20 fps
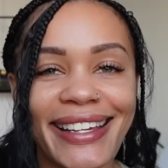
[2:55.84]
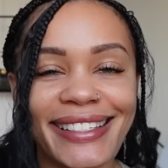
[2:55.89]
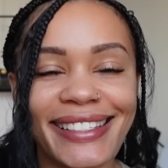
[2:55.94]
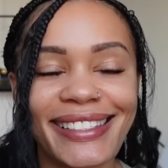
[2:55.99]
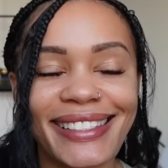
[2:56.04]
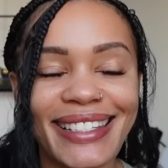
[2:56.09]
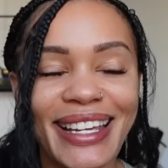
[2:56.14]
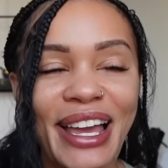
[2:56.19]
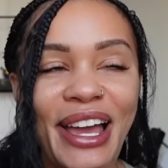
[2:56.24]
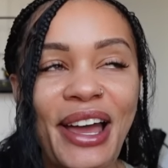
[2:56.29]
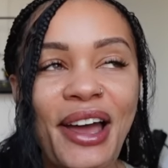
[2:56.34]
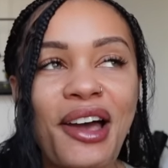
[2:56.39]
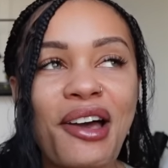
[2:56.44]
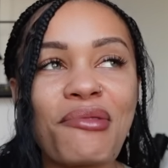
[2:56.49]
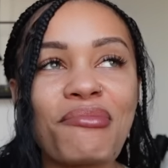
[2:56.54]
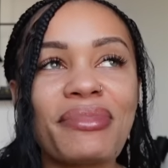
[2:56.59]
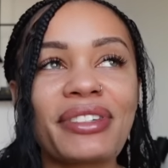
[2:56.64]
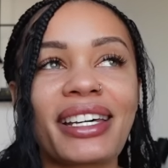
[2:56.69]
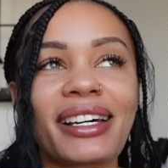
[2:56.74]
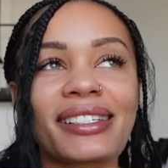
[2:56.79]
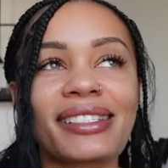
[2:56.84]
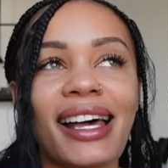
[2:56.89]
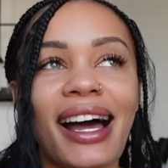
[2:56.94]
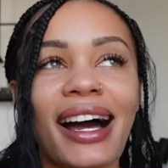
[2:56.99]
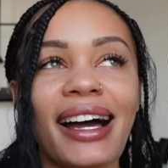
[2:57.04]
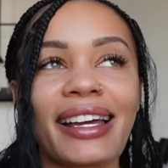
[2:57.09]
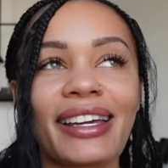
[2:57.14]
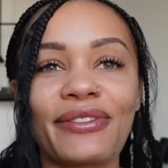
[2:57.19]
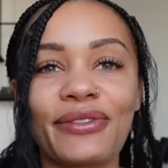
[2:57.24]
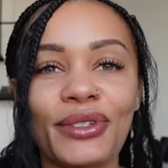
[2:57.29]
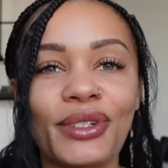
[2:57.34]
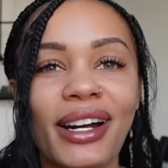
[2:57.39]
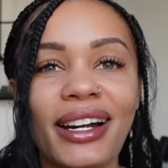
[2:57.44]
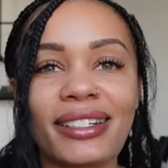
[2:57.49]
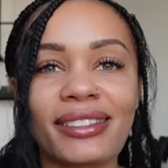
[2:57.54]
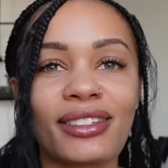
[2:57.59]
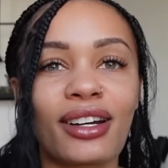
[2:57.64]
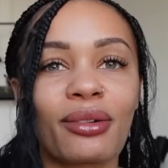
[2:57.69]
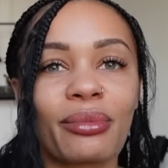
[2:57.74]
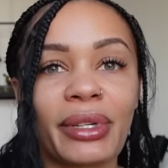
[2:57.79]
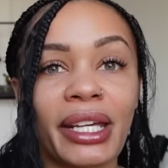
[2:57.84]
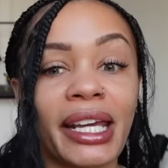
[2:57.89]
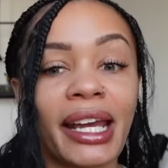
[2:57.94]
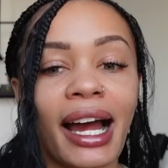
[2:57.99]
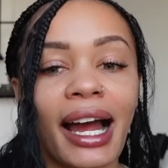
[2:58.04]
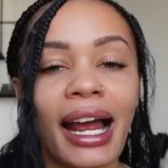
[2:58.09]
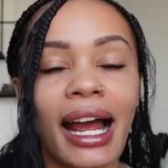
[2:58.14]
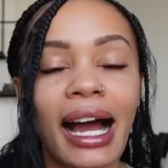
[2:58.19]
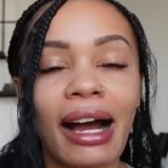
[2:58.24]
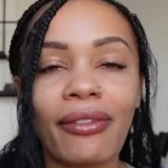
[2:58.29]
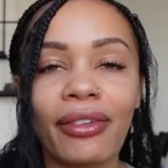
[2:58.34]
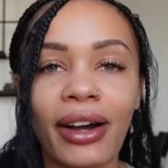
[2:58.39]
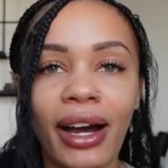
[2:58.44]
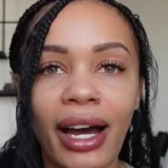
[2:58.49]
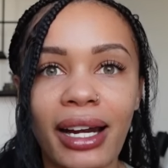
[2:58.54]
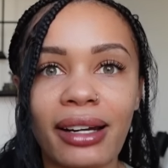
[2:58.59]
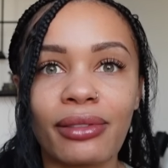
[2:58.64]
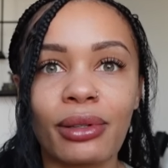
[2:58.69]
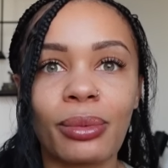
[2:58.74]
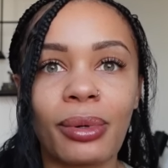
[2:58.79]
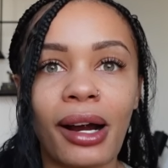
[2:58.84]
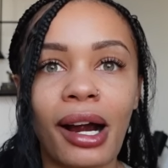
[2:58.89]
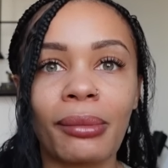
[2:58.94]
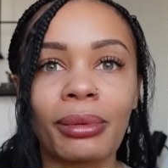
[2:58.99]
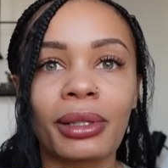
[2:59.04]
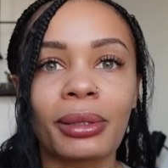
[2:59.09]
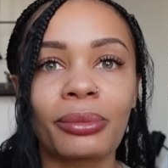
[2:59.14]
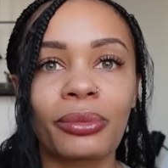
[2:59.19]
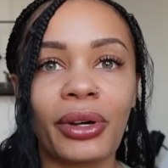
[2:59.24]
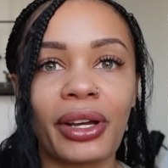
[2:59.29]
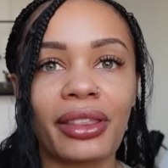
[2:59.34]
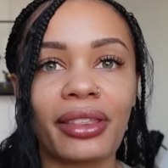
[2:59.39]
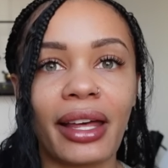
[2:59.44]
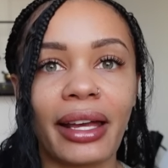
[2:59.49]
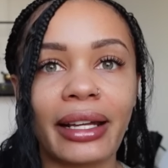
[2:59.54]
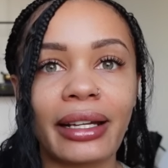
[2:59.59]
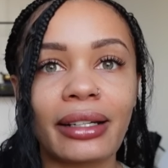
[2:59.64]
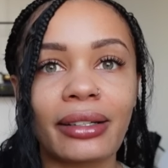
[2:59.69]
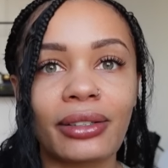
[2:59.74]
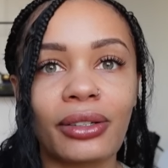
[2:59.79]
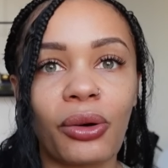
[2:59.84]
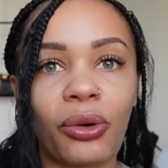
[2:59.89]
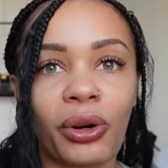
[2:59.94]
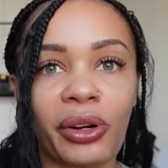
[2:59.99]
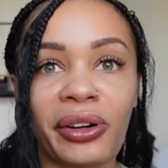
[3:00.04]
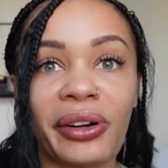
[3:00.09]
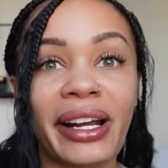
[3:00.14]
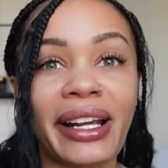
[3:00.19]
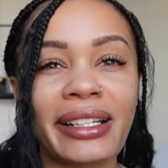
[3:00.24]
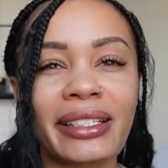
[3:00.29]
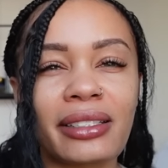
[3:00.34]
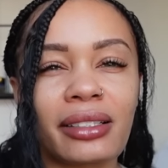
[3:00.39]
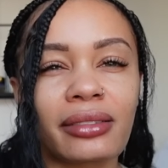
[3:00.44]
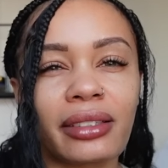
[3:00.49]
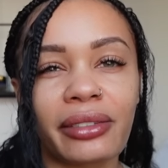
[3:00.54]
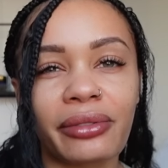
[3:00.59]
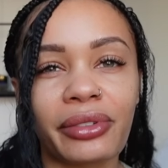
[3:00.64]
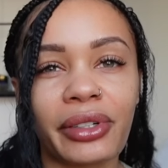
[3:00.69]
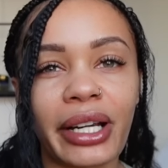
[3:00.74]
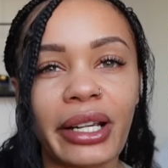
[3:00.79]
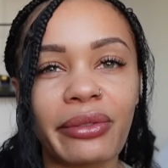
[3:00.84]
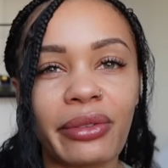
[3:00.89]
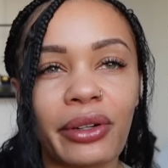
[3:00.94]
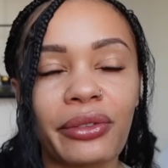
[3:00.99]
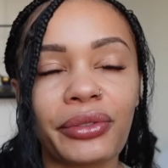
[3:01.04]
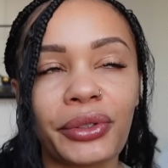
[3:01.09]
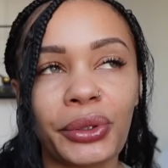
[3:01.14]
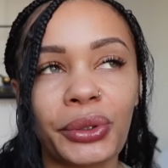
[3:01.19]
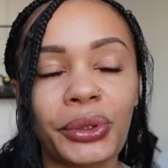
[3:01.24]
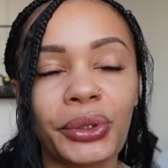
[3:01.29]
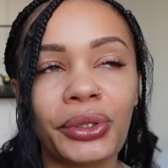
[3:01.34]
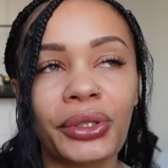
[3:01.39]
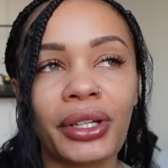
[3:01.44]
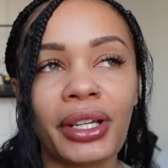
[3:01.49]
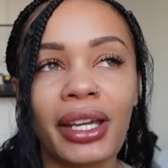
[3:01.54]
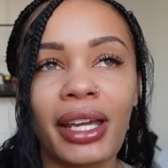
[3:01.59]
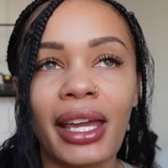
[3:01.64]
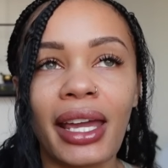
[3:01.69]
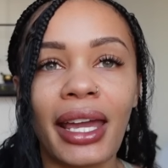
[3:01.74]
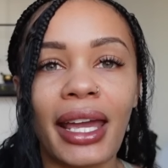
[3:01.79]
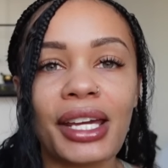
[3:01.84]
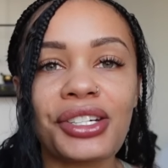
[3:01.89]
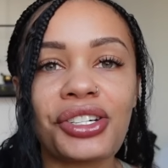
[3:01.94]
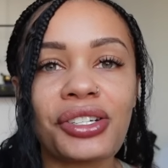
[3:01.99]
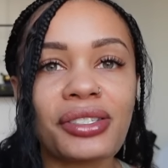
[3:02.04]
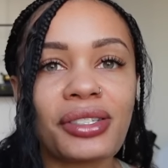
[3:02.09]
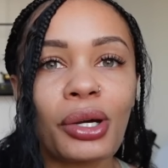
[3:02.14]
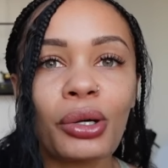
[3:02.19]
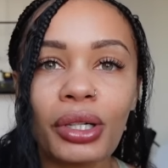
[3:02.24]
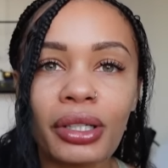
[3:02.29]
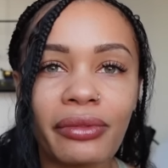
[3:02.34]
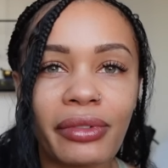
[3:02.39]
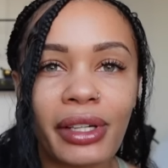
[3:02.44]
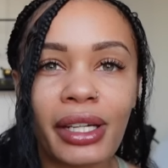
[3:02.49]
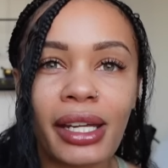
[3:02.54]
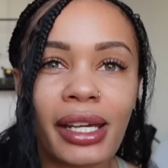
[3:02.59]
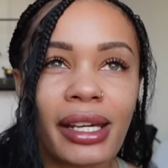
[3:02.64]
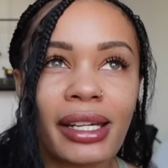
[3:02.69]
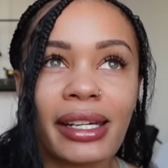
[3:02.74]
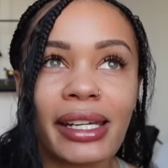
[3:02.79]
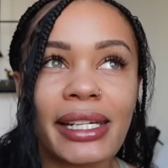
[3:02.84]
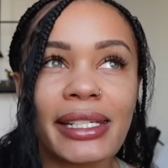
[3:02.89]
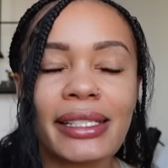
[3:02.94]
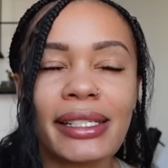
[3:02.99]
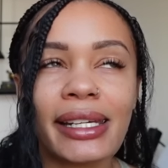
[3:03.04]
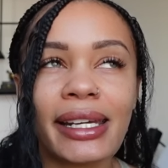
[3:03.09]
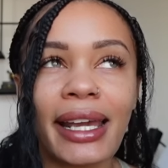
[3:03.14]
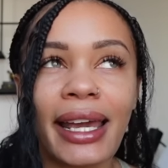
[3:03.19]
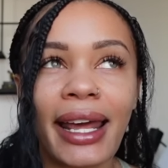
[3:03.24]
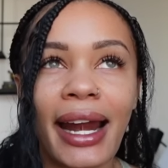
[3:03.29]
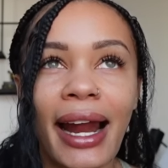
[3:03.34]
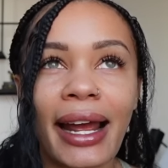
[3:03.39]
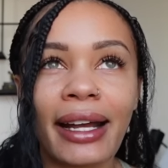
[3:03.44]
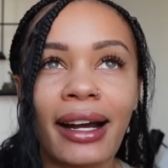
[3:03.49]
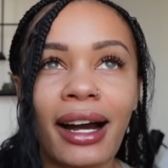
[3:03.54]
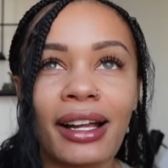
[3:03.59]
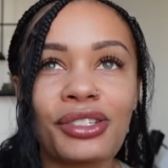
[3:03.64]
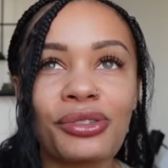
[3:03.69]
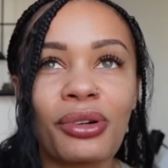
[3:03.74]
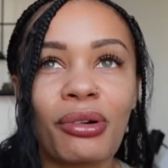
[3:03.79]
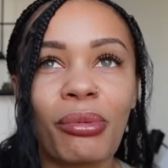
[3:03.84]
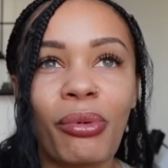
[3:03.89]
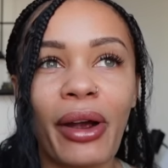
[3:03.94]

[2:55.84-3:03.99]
days because if you guys know me, I have kind of a problem with like ordering delivery for food. It's just so convenient and easy. And I got to a